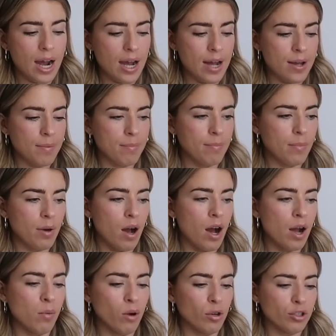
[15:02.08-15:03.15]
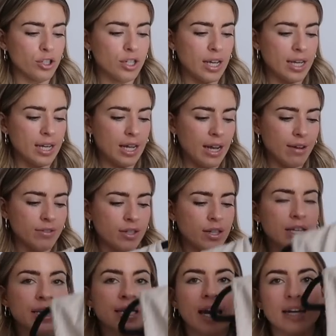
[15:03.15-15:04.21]
Um, I washed it and I haven't
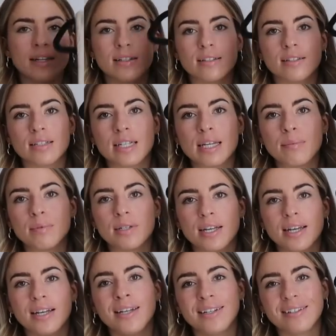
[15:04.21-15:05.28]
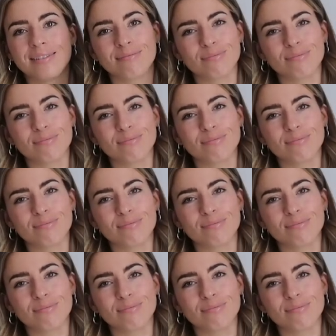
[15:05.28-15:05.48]
yet steamed it.